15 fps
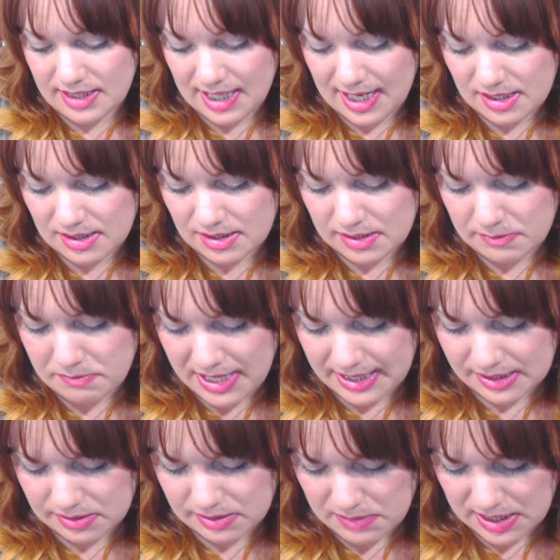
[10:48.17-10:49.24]
Intense
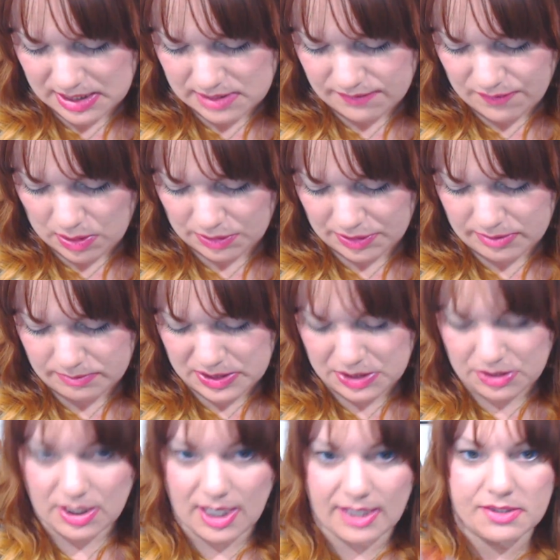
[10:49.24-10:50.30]
Maximized
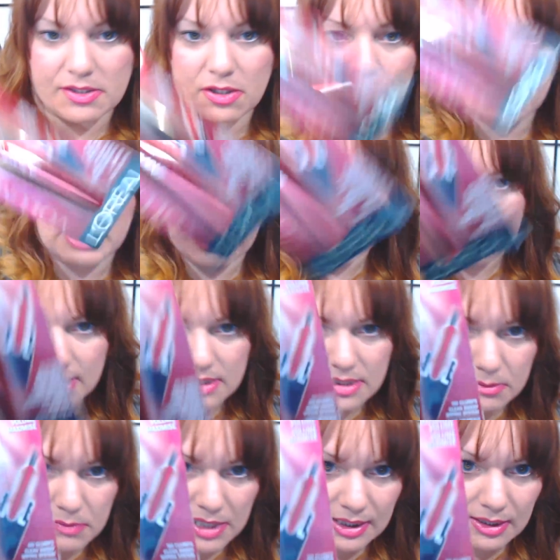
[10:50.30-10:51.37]
Volume. And you guys know me,
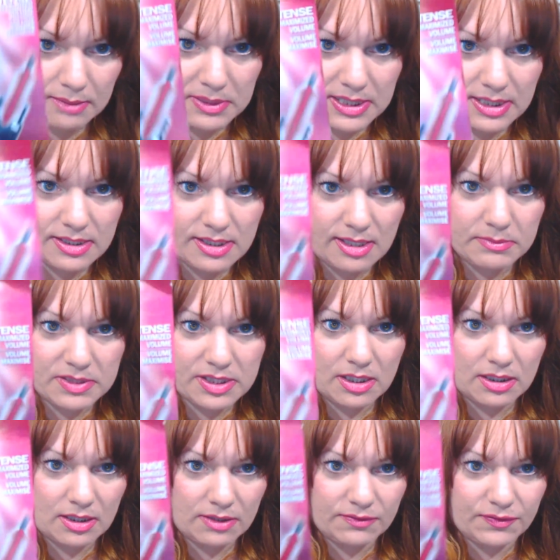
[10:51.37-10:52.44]
next to my lippies, I'm a
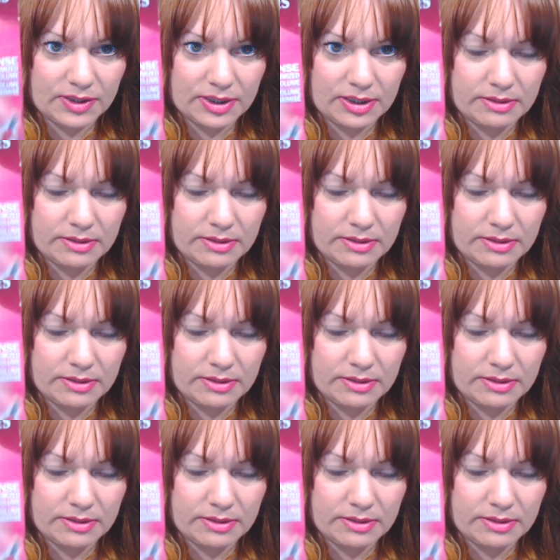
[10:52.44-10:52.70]
sucker